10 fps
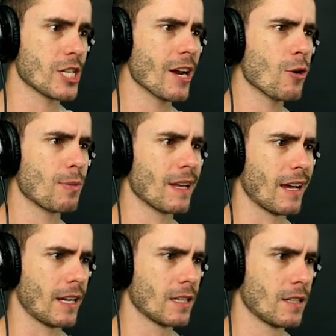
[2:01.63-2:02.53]
Shadow
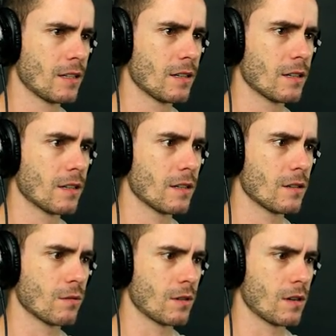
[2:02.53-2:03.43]
play.
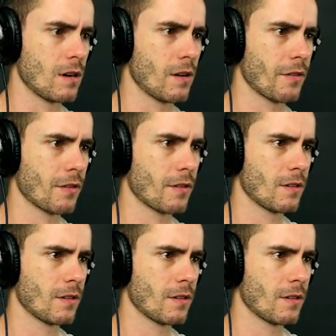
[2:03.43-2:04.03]
Oh god.